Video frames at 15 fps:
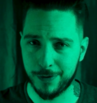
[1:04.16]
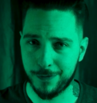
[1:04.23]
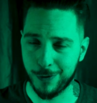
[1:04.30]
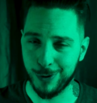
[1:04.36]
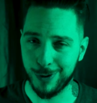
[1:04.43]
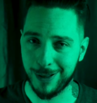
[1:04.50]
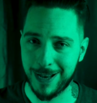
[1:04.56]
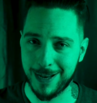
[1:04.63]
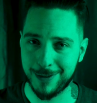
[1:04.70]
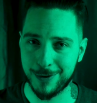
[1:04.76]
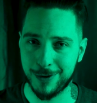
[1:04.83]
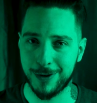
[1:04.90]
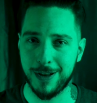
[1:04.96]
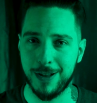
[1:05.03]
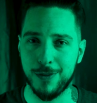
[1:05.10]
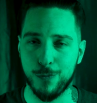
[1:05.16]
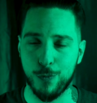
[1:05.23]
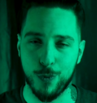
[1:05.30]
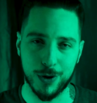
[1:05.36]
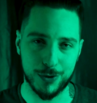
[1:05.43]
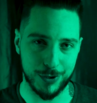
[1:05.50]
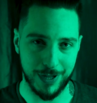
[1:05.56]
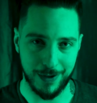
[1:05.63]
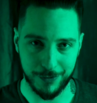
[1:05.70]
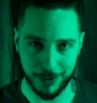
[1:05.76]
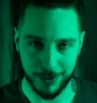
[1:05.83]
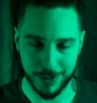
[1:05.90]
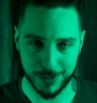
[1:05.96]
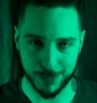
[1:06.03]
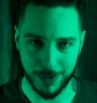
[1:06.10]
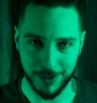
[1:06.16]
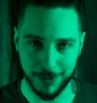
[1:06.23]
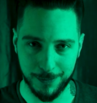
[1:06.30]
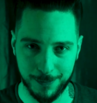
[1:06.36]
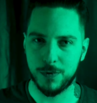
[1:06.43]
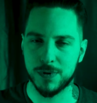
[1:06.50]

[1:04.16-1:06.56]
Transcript: it for later and watch it after this one.